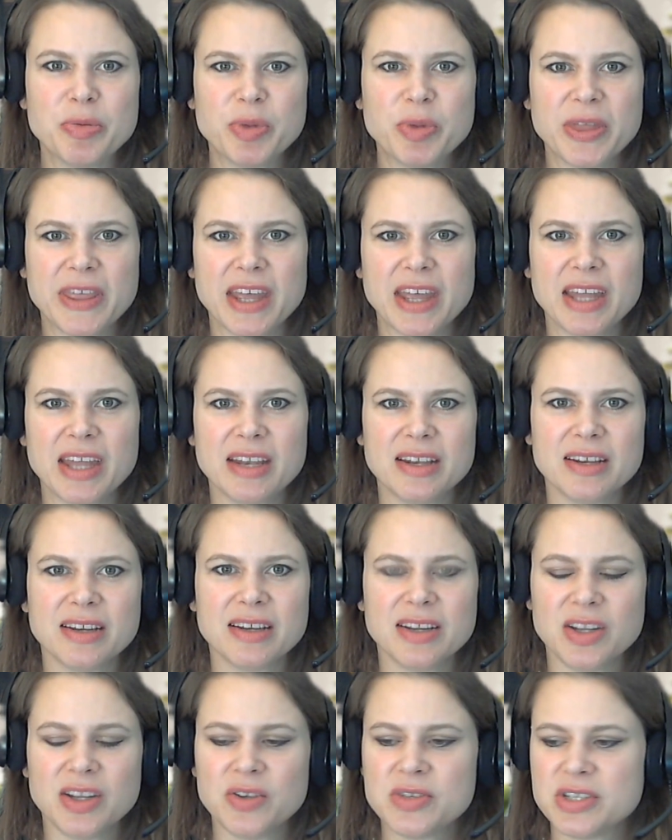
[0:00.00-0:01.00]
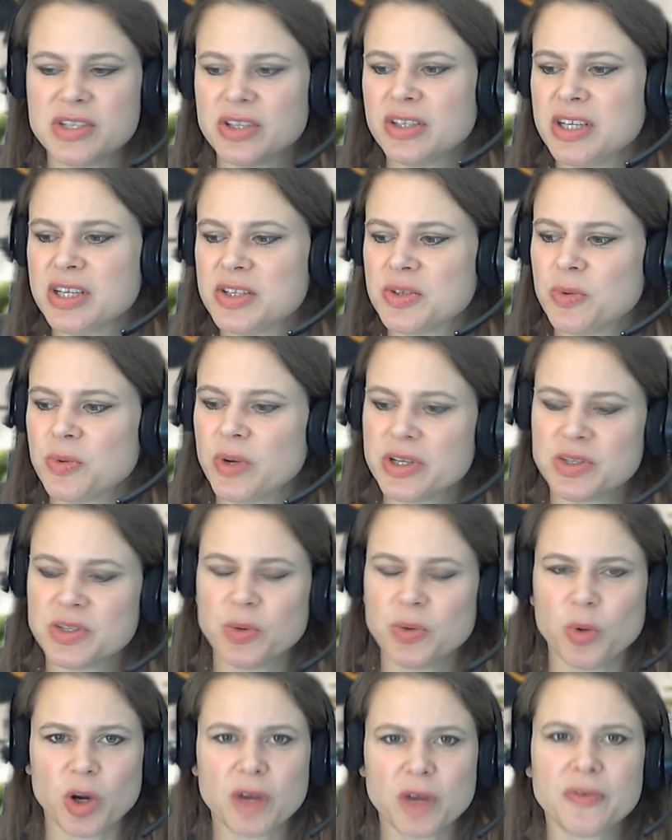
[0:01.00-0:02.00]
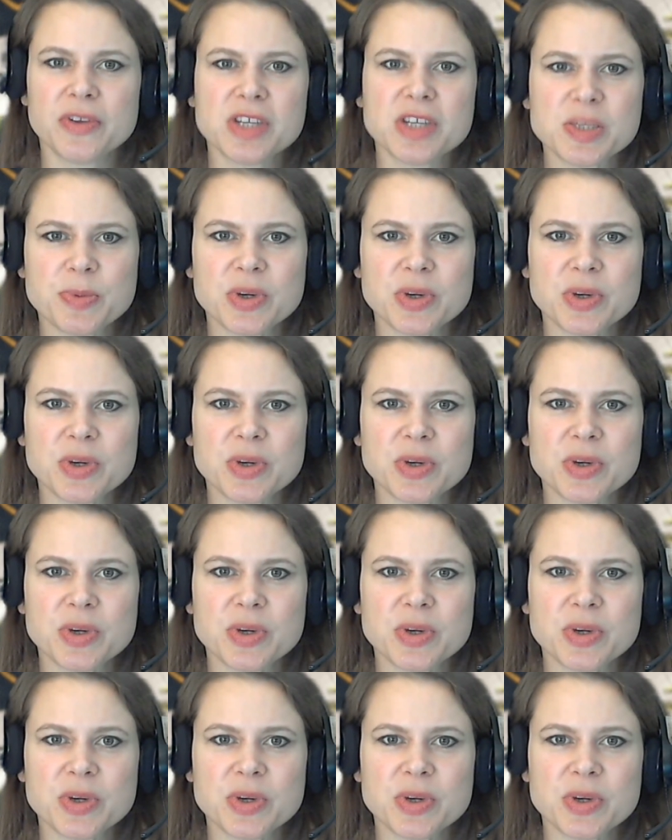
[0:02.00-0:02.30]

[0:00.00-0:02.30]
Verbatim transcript: but then you still need to want to work for this